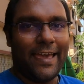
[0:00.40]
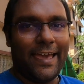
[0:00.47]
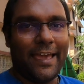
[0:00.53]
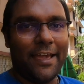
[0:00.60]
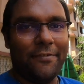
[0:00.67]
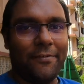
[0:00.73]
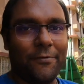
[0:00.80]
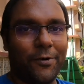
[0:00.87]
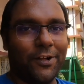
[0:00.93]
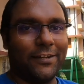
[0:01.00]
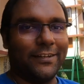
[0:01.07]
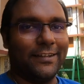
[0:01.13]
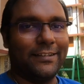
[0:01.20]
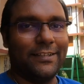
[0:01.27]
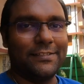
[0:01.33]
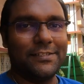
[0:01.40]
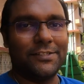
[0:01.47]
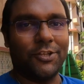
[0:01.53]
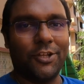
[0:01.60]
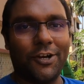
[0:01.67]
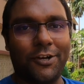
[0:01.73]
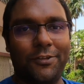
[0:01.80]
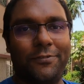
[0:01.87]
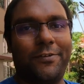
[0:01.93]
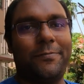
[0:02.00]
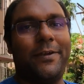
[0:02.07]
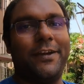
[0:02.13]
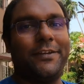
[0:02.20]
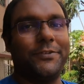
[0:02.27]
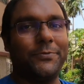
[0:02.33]
Hey everyone, this is Tathagata
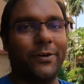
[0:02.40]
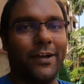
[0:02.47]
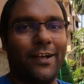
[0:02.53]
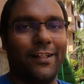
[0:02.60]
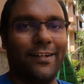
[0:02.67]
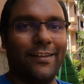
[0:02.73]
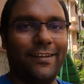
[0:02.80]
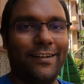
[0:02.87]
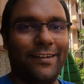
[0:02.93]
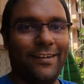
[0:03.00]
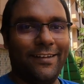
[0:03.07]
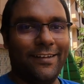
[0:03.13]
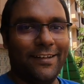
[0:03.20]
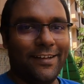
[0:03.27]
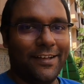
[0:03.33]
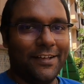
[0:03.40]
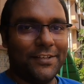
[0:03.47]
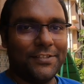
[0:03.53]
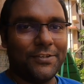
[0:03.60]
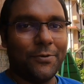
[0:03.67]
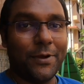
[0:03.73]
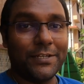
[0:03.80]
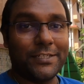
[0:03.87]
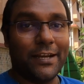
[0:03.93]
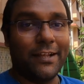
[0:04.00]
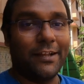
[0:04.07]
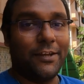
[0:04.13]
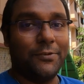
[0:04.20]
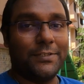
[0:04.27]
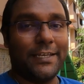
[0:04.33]
from Heritage Walk Kolkata. So we're
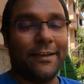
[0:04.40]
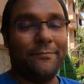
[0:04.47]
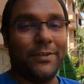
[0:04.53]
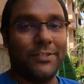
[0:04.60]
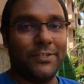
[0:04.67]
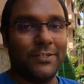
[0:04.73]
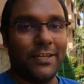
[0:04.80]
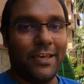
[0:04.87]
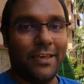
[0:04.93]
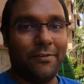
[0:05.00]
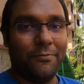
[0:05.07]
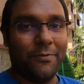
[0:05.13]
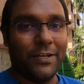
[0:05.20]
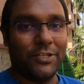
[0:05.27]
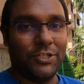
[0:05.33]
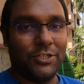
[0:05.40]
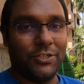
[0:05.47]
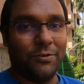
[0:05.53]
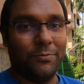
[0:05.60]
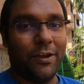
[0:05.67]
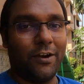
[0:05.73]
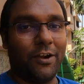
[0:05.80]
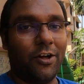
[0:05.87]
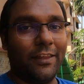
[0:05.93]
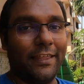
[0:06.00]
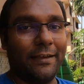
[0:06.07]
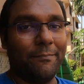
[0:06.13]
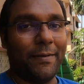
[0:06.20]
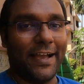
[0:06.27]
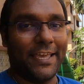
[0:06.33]
starting a new segment today, which we are
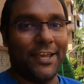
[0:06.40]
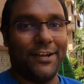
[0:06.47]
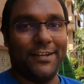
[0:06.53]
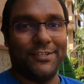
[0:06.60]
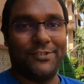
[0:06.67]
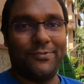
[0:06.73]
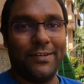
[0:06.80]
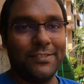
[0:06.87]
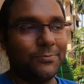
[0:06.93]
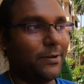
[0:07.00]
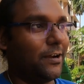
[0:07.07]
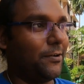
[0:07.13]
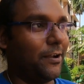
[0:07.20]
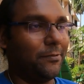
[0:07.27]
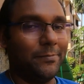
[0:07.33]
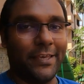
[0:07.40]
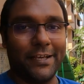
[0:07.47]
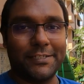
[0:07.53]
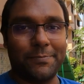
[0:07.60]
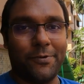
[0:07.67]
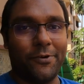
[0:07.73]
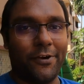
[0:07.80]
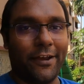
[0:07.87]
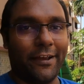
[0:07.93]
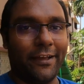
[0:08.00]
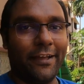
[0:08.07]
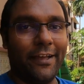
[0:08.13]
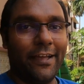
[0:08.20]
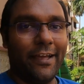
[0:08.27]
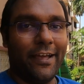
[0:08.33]
calling Backyard Histories, where I'll be exploring
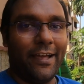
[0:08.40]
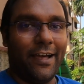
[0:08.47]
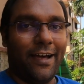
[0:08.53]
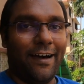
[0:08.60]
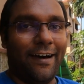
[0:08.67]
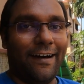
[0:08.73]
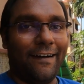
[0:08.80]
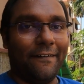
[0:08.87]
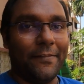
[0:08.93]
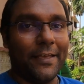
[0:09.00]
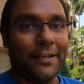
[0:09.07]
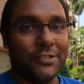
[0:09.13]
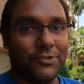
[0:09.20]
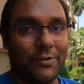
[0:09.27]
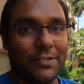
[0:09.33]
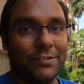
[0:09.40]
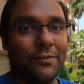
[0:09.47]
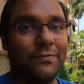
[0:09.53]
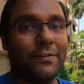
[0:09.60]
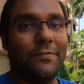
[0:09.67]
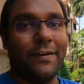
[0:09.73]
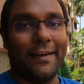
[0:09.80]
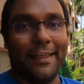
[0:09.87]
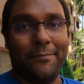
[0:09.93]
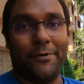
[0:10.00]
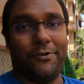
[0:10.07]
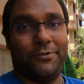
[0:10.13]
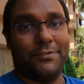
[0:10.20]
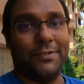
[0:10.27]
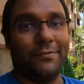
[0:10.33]
the histories of different
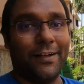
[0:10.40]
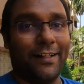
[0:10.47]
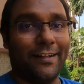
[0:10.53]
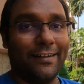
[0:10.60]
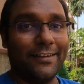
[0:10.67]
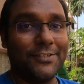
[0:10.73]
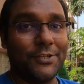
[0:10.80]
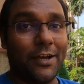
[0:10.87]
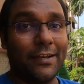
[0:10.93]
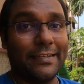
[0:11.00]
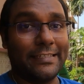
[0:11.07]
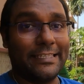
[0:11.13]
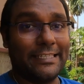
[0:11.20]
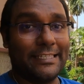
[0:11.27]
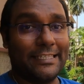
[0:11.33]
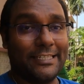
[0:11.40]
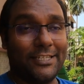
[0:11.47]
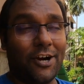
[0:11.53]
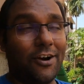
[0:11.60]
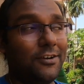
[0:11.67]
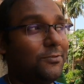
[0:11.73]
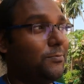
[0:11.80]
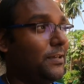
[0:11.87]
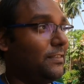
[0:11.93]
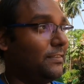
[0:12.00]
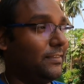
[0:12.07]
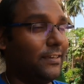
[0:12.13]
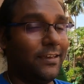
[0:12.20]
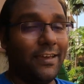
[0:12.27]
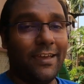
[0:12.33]
neighborhoods of Kolkata. So I start with
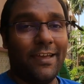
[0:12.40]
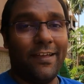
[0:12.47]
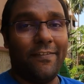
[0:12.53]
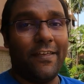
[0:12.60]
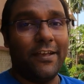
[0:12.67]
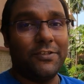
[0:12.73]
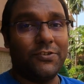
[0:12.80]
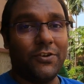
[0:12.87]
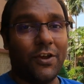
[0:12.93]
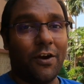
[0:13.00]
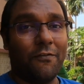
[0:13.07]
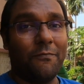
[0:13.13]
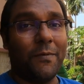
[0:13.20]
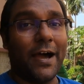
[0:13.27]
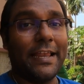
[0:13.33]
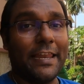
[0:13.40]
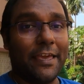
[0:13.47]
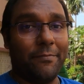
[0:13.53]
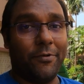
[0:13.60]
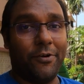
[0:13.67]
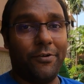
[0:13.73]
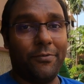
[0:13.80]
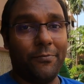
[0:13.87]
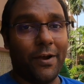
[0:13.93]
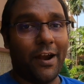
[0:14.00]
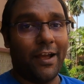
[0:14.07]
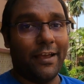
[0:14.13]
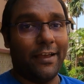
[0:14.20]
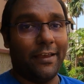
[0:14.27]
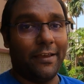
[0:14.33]
the history of my neighborhood,
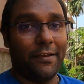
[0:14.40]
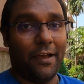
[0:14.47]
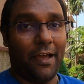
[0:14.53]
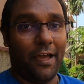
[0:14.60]
where I